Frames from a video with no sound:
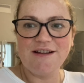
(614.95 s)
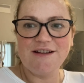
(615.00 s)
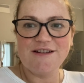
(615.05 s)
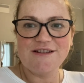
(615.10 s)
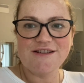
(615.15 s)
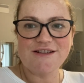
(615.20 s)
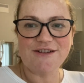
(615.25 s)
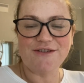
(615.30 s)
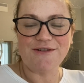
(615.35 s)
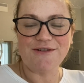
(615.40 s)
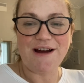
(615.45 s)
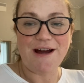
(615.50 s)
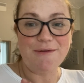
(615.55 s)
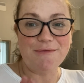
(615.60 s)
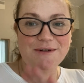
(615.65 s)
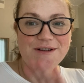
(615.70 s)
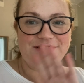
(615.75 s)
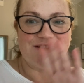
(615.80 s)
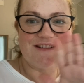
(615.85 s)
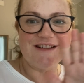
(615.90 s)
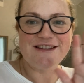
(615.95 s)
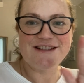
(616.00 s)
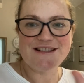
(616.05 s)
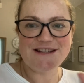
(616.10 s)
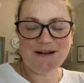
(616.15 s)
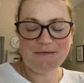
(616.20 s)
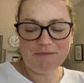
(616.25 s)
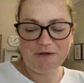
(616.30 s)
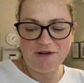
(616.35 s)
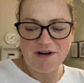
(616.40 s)
So I will
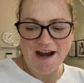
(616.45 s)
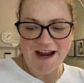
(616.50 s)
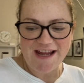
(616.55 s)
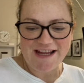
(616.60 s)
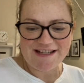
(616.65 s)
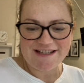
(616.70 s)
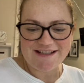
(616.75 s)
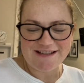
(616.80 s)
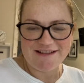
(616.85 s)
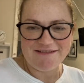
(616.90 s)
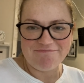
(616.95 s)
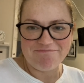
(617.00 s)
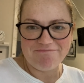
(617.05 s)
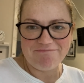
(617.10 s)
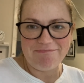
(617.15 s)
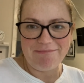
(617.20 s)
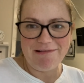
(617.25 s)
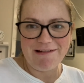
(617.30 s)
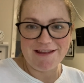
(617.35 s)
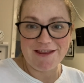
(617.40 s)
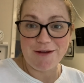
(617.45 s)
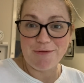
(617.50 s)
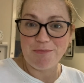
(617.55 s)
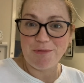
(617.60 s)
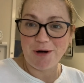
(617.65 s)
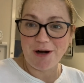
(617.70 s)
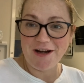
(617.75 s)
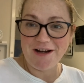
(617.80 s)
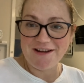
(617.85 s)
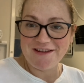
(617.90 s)
summarize the
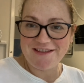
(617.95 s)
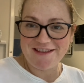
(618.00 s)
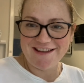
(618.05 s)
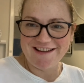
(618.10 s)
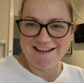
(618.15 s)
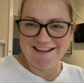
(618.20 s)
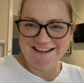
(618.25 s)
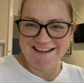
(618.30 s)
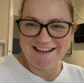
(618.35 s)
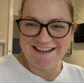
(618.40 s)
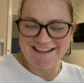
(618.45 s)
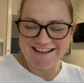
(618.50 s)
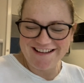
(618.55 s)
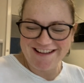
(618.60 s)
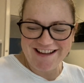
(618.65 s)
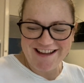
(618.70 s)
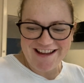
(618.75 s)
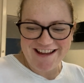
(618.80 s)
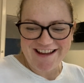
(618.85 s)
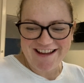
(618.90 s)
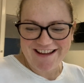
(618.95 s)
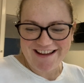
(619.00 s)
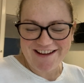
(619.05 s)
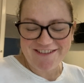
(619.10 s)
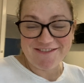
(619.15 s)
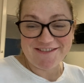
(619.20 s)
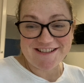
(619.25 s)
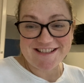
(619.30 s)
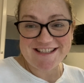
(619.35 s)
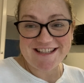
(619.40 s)
birth. It
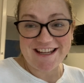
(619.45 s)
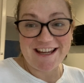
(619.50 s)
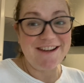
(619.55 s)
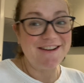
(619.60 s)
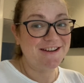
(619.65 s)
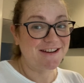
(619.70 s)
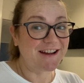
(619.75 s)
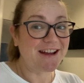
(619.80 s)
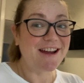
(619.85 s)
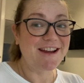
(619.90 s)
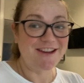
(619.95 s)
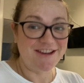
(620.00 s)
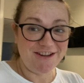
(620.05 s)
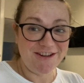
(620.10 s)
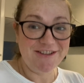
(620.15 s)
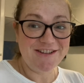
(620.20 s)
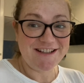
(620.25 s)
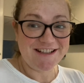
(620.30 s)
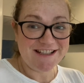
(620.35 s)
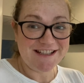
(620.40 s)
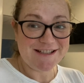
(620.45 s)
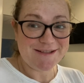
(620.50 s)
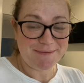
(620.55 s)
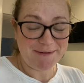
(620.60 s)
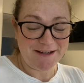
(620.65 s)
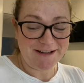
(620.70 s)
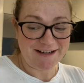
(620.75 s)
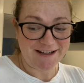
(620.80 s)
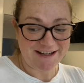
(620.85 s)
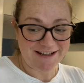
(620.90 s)
was a good
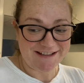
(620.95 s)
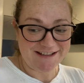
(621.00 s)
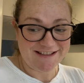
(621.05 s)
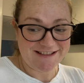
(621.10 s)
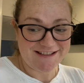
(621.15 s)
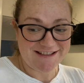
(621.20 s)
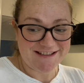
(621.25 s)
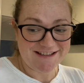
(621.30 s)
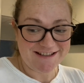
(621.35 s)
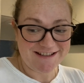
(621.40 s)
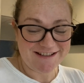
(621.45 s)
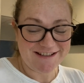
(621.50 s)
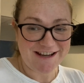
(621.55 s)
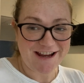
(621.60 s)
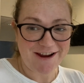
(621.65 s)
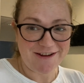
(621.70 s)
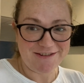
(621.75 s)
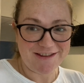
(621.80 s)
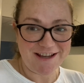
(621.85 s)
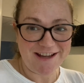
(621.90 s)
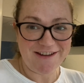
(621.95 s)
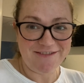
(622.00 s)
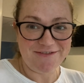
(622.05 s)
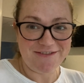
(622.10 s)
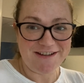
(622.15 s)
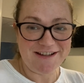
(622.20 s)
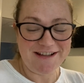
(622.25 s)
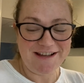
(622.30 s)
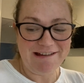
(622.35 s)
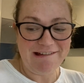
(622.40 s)
experience now that
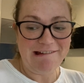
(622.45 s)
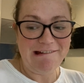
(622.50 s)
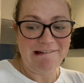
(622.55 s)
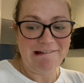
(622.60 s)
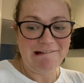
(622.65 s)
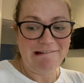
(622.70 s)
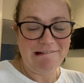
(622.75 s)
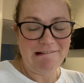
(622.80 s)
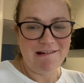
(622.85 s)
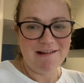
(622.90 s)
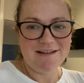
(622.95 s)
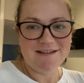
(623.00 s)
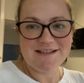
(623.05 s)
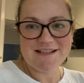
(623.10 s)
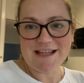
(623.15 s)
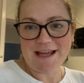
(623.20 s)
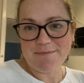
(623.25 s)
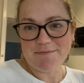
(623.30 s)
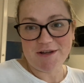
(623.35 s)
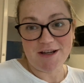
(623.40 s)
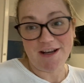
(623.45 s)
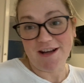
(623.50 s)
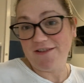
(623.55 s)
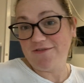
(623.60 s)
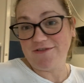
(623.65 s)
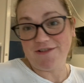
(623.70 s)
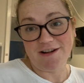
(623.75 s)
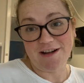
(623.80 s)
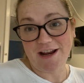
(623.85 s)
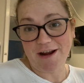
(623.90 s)
I've slept on it
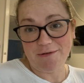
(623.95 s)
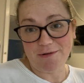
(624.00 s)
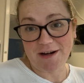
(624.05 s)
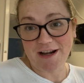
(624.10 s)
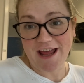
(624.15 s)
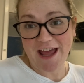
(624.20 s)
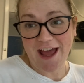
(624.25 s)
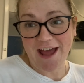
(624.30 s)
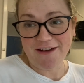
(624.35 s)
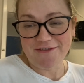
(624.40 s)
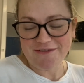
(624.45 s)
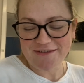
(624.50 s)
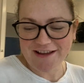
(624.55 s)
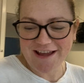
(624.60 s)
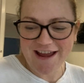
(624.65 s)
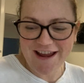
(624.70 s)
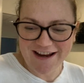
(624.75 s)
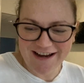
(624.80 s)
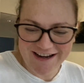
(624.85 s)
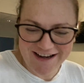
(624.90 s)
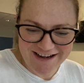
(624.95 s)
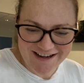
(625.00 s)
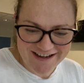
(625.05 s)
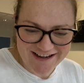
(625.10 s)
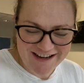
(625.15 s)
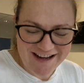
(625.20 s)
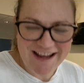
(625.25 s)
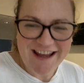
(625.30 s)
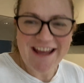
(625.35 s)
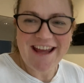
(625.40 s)
for an hour and a half.
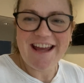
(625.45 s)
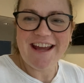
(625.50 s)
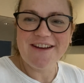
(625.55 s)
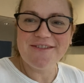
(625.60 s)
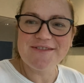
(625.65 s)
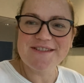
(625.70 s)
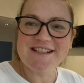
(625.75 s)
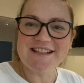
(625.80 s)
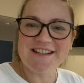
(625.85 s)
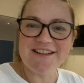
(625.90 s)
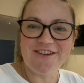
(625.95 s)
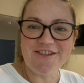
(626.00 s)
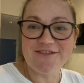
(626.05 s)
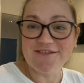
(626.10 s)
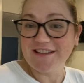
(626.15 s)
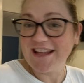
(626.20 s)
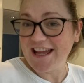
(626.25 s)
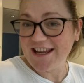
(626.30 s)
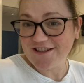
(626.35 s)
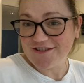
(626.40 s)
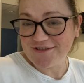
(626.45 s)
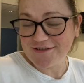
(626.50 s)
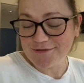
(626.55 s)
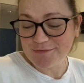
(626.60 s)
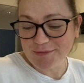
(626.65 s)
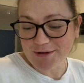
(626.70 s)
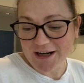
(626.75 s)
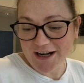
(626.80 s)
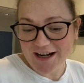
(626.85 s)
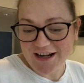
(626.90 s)
It was an all natural
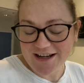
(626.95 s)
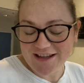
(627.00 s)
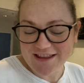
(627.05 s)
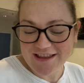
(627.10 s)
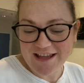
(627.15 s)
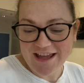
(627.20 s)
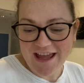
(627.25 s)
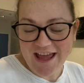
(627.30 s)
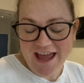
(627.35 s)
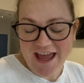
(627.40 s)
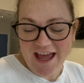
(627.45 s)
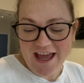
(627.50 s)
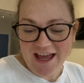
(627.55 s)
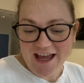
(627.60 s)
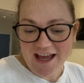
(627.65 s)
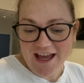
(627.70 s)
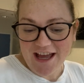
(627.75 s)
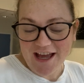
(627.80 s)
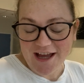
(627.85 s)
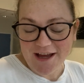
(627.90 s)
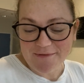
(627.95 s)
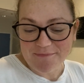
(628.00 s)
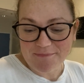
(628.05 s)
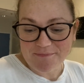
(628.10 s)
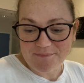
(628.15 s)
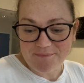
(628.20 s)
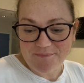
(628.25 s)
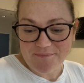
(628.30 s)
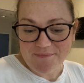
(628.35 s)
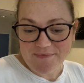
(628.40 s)
birth,
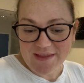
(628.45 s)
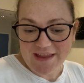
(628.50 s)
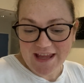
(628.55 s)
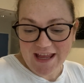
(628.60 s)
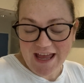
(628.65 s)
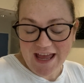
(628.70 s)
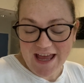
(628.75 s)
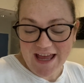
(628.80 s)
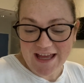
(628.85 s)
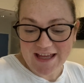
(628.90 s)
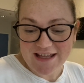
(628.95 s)
and I